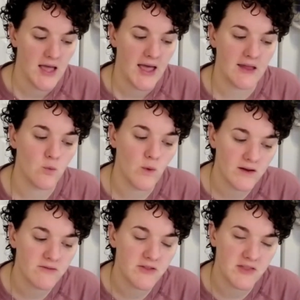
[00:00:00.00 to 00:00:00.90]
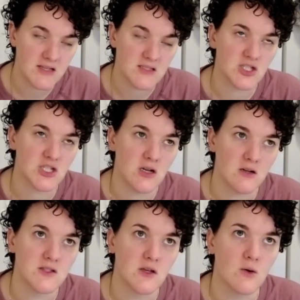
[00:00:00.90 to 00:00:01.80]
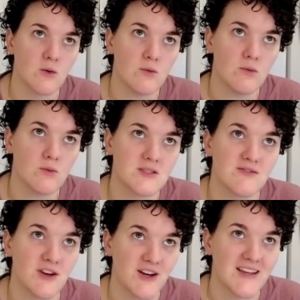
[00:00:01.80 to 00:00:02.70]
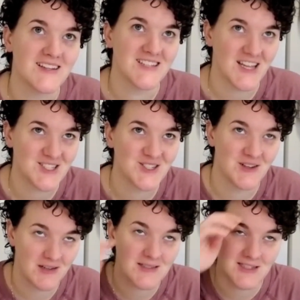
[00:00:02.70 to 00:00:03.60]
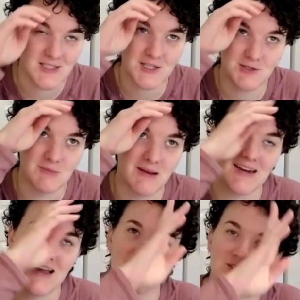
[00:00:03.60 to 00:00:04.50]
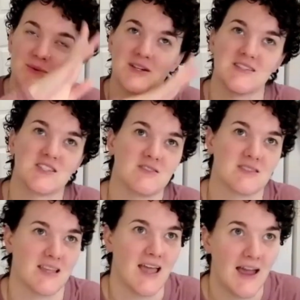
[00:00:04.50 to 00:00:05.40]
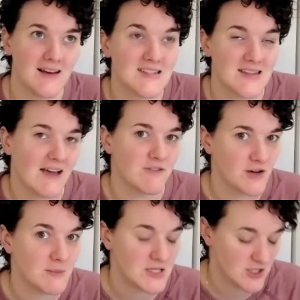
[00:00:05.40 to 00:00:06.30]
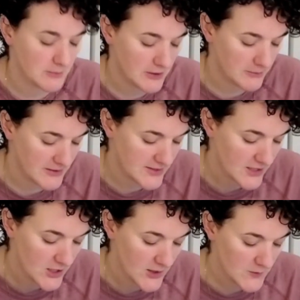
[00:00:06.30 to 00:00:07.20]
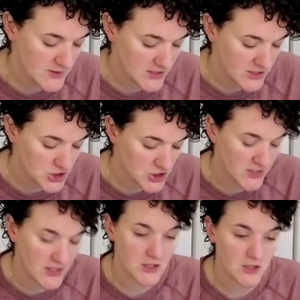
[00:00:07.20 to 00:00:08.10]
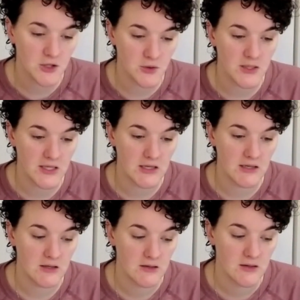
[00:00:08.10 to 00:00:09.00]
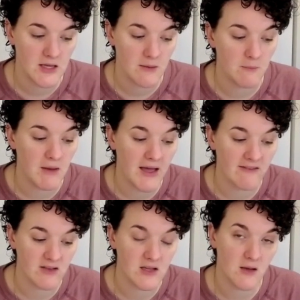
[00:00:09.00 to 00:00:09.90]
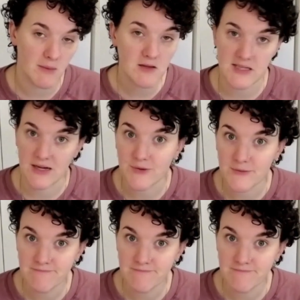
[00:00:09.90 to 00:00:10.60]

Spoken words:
And one of the things that she also was very intentional, because I talked to her about it afterwards. She was like, yeah, I did that very much on purpose, was that she included him having a meltdown.